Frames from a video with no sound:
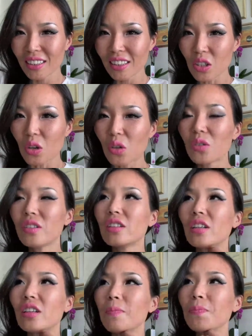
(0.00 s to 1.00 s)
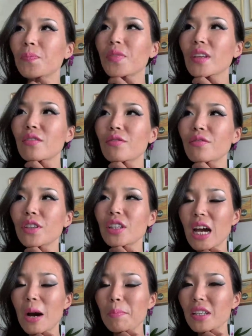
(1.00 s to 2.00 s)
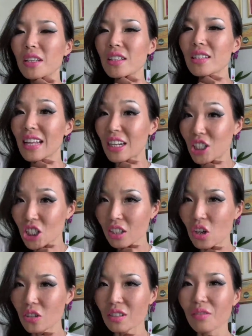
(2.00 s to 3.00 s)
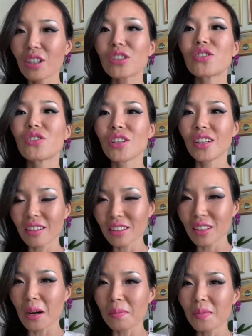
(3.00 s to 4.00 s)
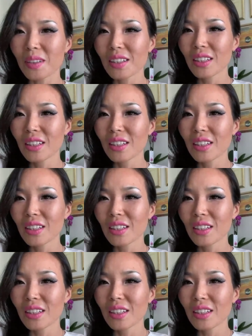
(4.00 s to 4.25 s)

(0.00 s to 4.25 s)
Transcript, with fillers: It's called the Vietnamese National Conservatory at the time.